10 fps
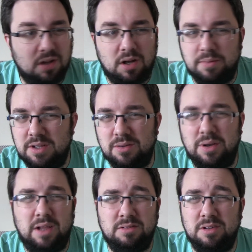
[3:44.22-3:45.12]
I mean, to
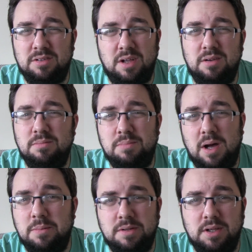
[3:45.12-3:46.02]
a lesser extent,
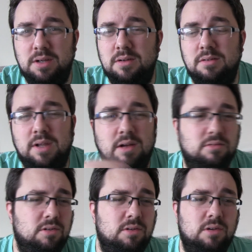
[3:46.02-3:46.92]
Palpatine and
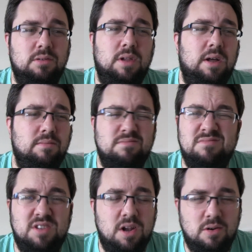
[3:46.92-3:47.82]
Count Dooku. They're,
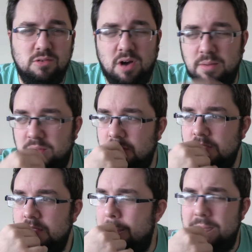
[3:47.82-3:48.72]
alright, but
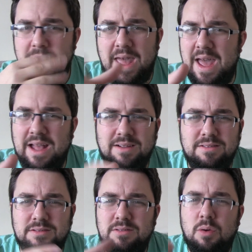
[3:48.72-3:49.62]
yeah.
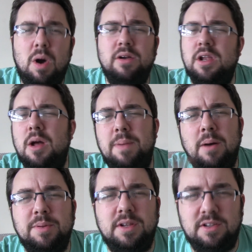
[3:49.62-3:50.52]
Well,
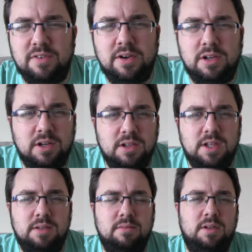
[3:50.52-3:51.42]
Palpatine is very good
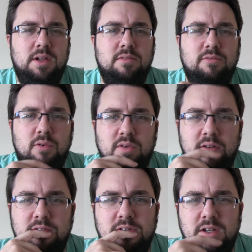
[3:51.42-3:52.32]
in 4,
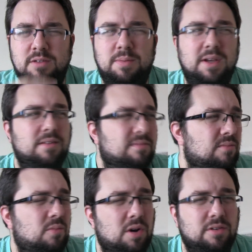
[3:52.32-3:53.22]
5 and 6, but in
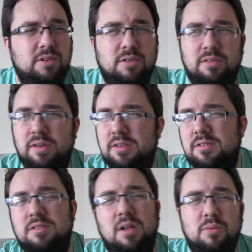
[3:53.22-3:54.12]
1, 2, 3 is
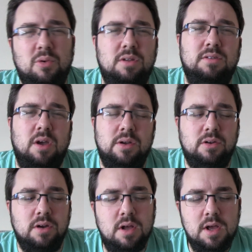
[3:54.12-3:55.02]
just like, what is going
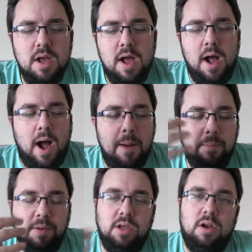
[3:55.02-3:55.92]
on?
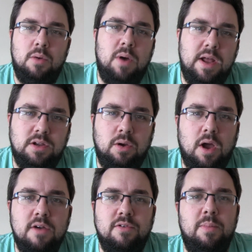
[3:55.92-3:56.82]
But where do you
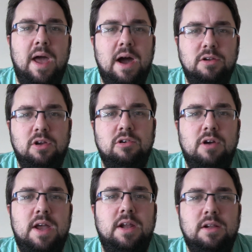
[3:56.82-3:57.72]
go from there? How do you
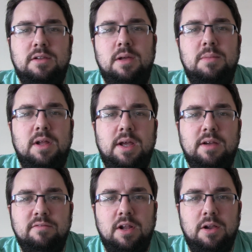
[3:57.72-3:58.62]
create an
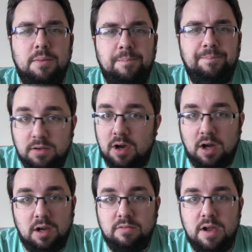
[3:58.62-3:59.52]
intimidating villain?
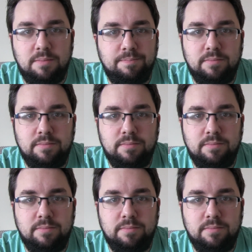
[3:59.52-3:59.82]
Kylo Ren.